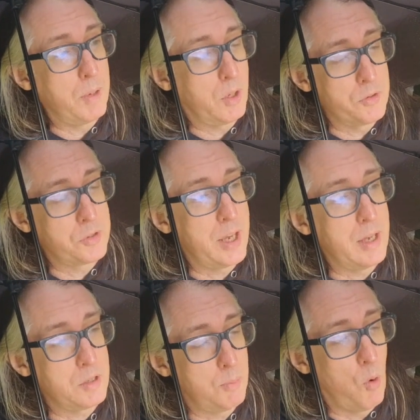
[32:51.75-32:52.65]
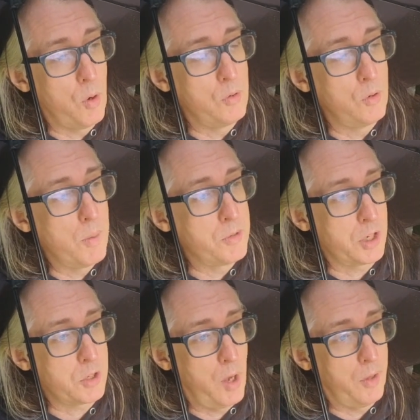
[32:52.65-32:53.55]
because they support
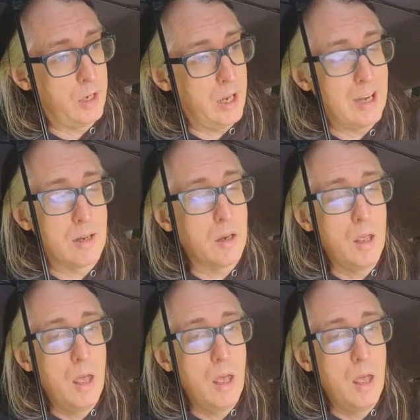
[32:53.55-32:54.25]
homosexuality in